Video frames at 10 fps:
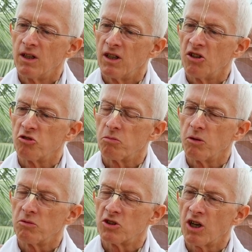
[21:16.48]
as a
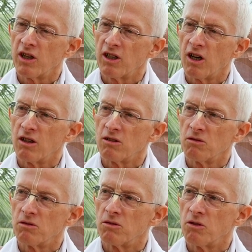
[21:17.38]
brahmachari
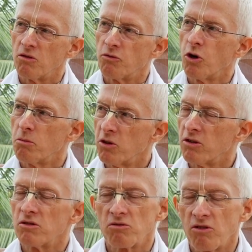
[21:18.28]
on the
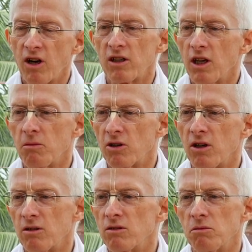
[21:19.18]
former Radha
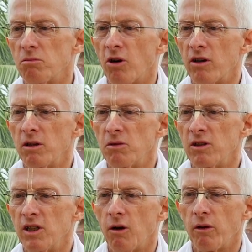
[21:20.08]
Damodar party,
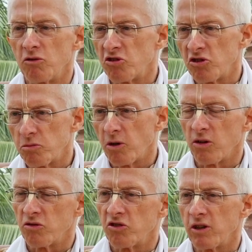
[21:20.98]
but now I was just
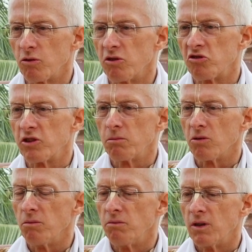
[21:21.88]
part of St. Louis
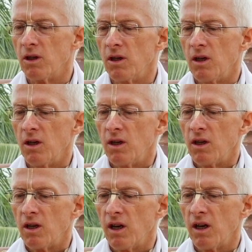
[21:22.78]
Temple.
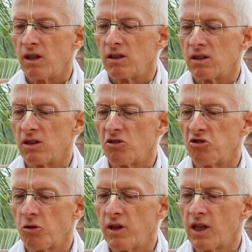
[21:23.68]
And
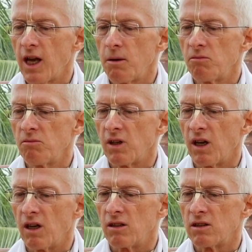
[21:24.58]
so he came
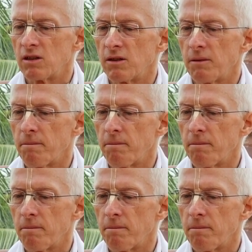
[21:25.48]
and